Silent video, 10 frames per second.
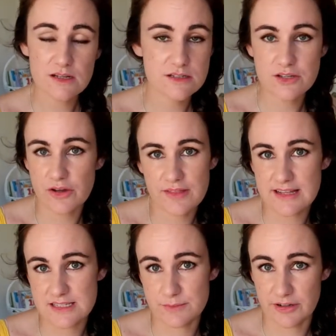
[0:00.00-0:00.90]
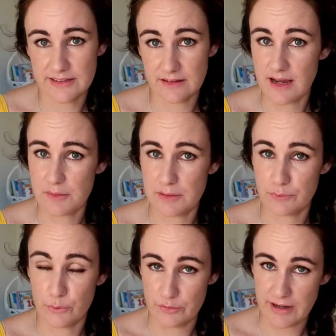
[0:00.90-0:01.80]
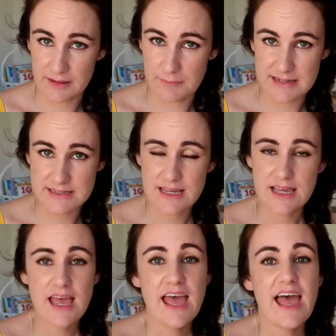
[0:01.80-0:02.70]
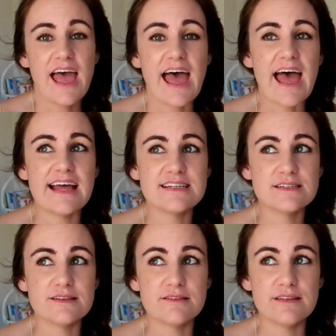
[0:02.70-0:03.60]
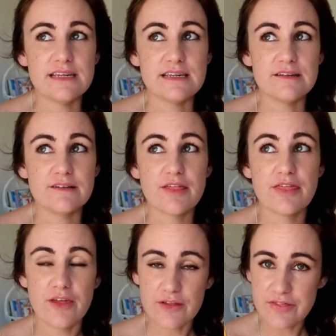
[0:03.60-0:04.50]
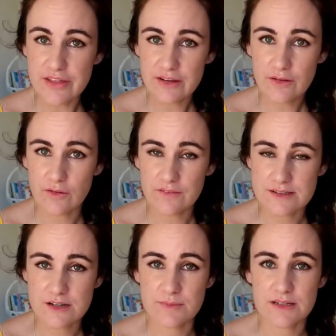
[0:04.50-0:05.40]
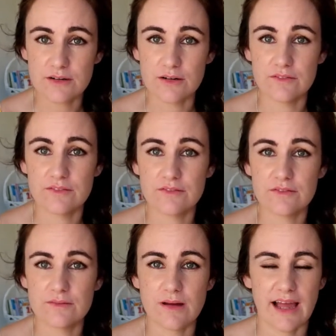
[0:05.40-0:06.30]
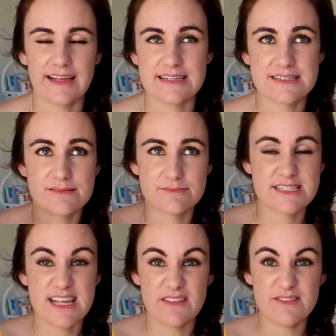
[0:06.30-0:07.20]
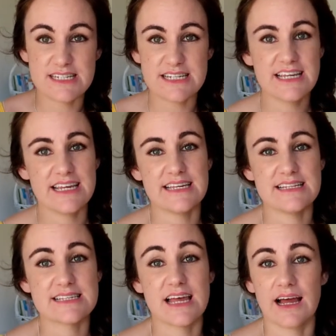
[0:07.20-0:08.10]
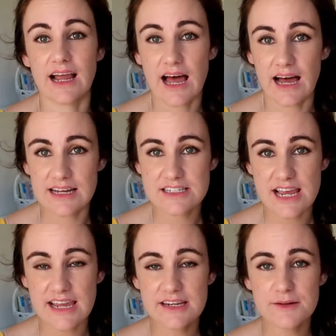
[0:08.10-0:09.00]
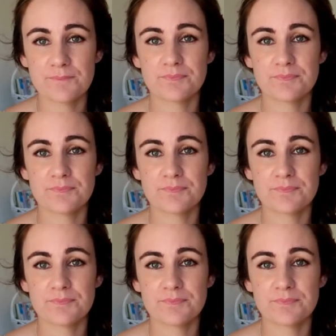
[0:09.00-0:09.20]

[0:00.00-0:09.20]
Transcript: So that's the brand that I would recommend. And the third thing on the topic of, I guess, safety is a car shade.